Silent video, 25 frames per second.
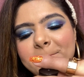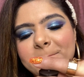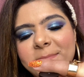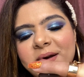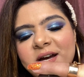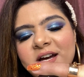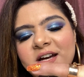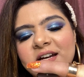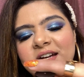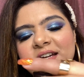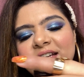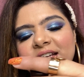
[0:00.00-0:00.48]

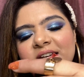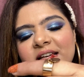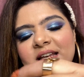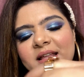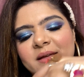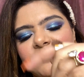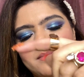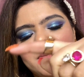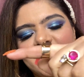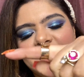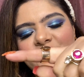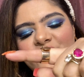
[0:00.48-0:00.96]
but
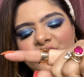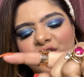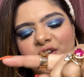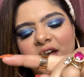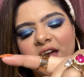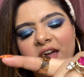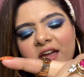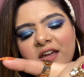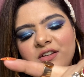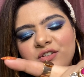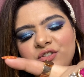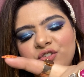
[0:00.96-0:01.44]
let me
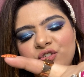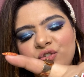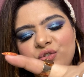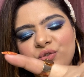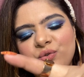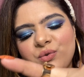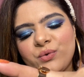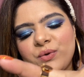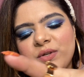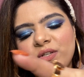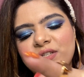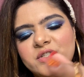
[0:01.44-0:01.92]
try and
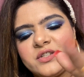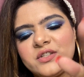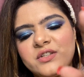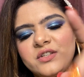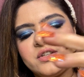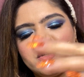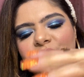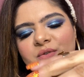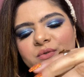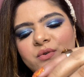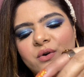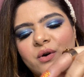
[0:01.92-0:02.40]
show it to
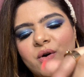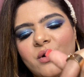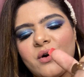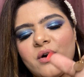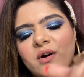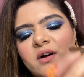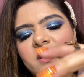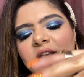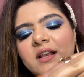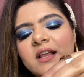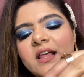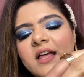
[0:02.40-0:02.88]
you
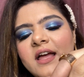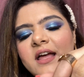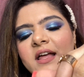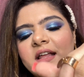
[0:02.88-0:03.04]
all.